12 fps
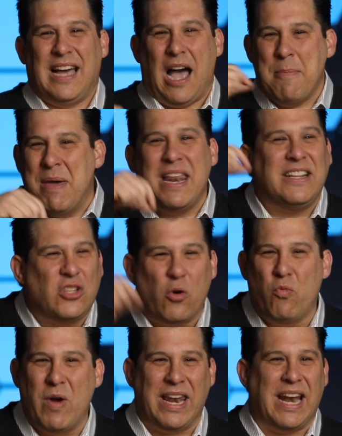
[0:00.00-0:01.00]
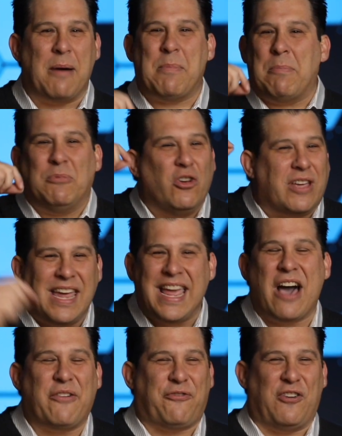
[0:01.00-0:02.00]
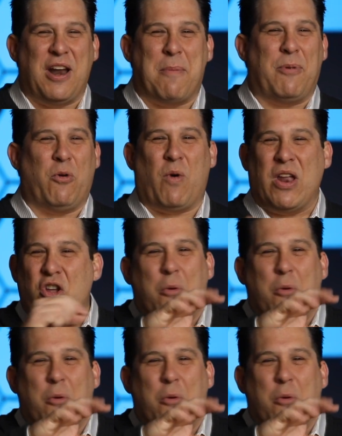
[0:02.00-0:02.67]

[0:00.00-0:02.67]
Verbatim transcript: I'm in it to win it. I'm, I'm looking out for number one.